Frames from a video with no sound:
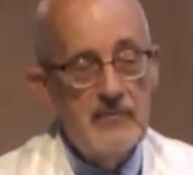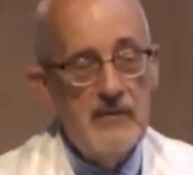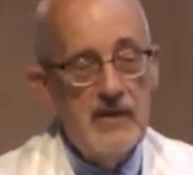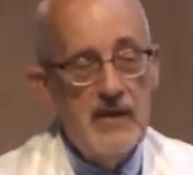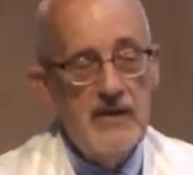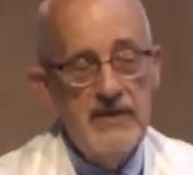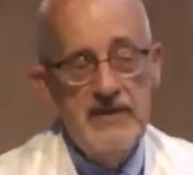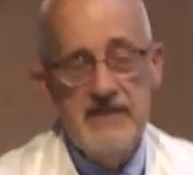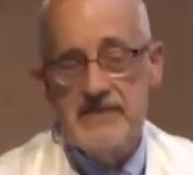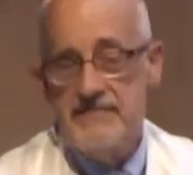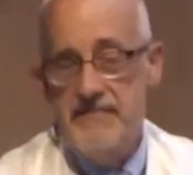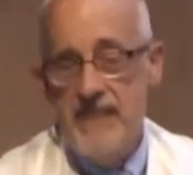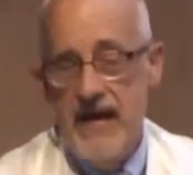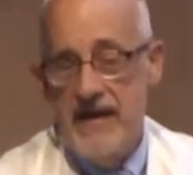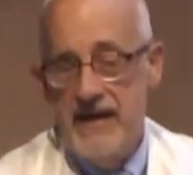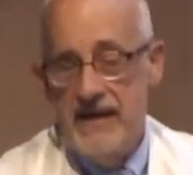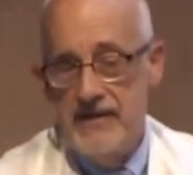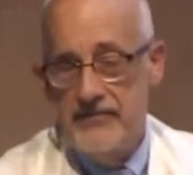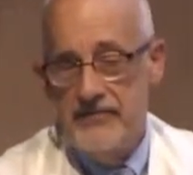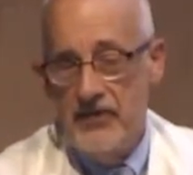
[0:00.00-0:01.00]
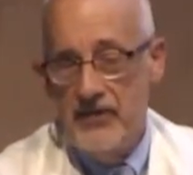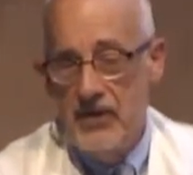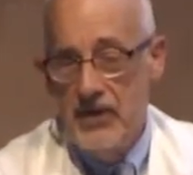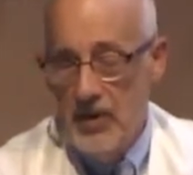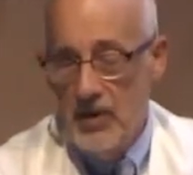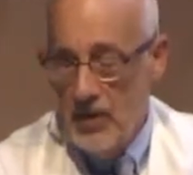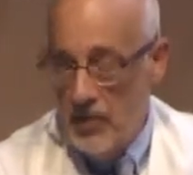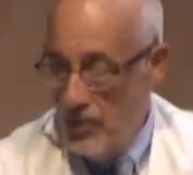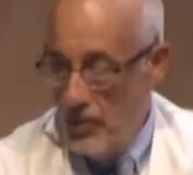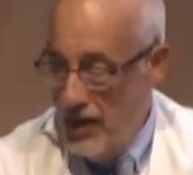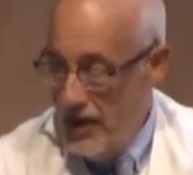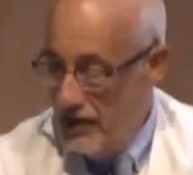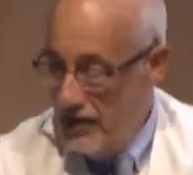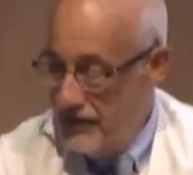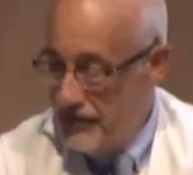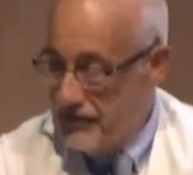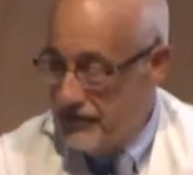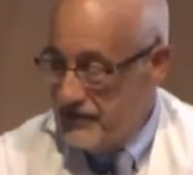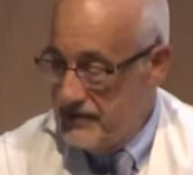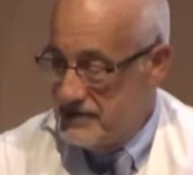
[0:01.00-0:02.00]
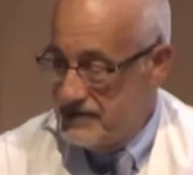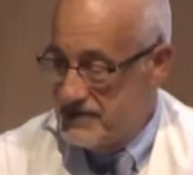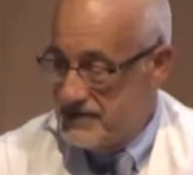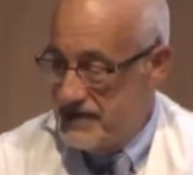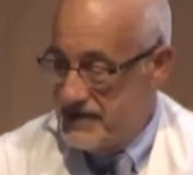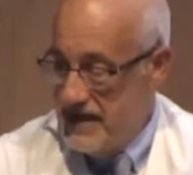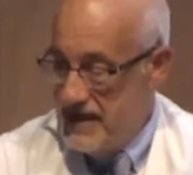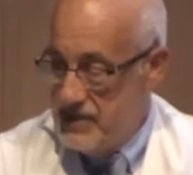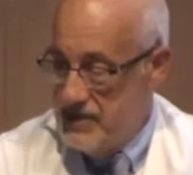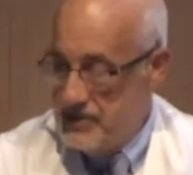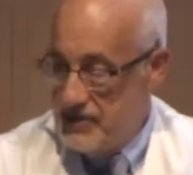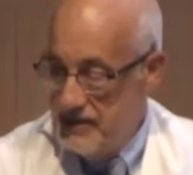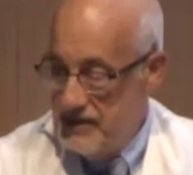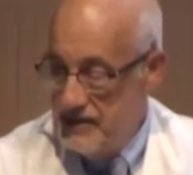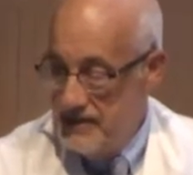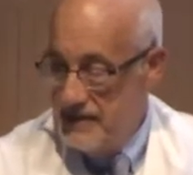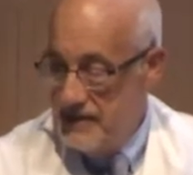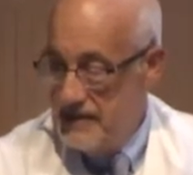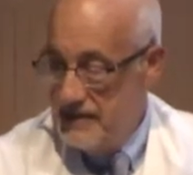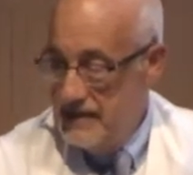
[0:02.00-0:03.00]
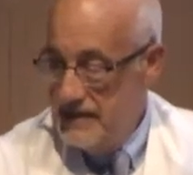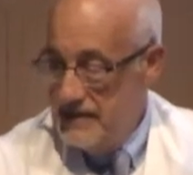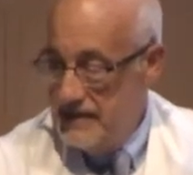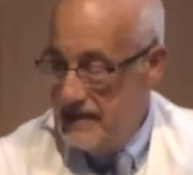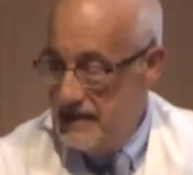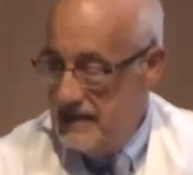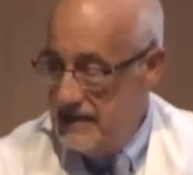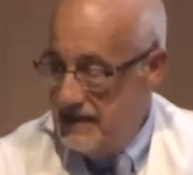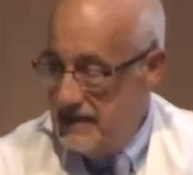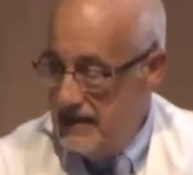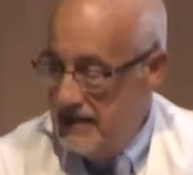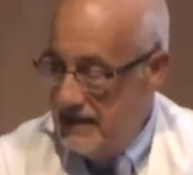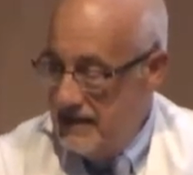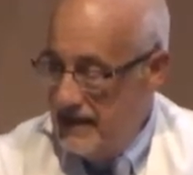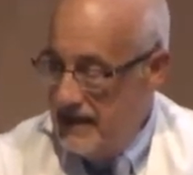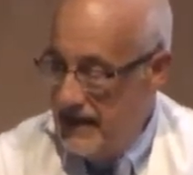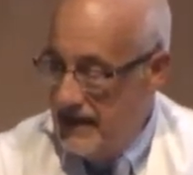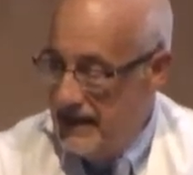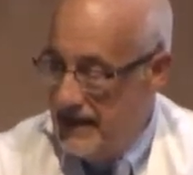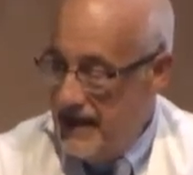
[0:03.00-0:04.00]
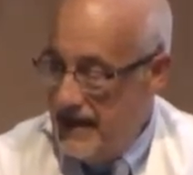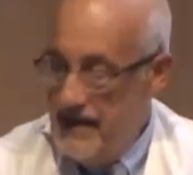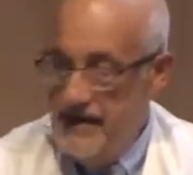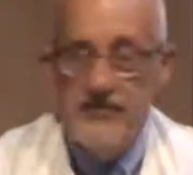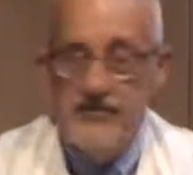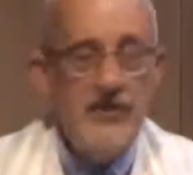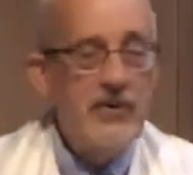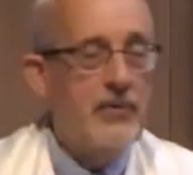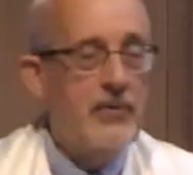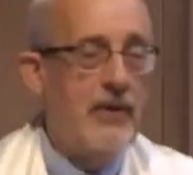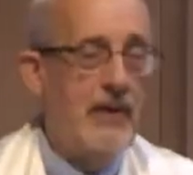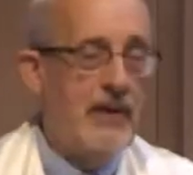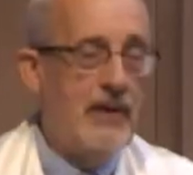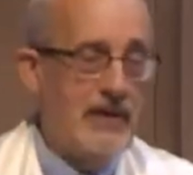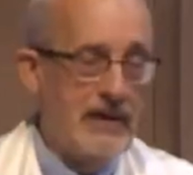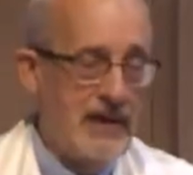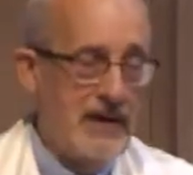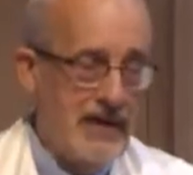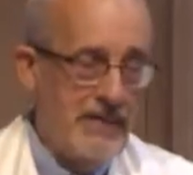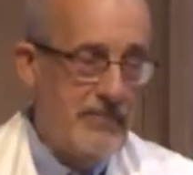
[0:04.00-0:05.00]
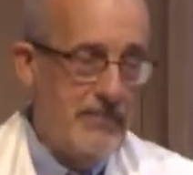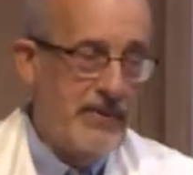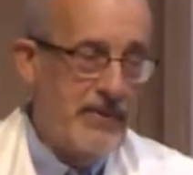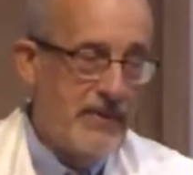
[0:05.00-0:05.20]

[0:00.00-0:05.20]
This man of wealth and station gave it all up